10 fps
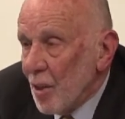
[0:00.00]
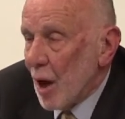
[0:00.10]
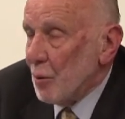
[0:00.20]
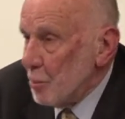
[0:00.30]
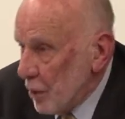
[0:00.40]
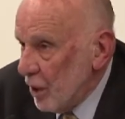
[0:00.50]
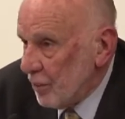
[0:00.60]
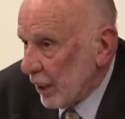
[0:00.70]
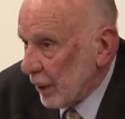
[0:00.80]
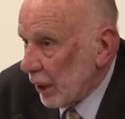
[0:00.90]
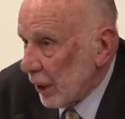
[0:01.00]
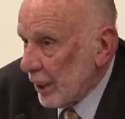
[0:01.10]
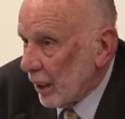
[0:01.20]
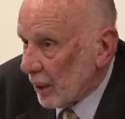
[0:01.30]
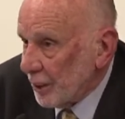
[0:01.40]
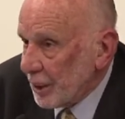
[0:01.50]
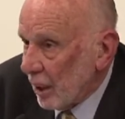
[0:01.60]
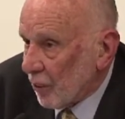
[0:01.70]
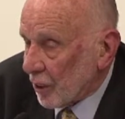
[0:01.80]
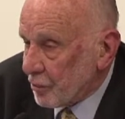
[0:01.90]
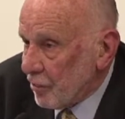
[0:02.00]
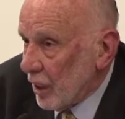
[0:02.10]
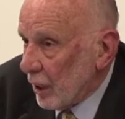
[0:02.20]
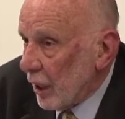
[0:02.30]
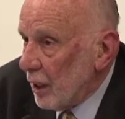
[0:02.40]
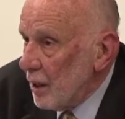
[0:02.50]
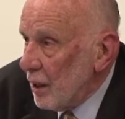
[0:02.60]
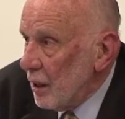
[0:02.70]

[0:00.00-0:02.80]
they were perfectly legal in South Australia,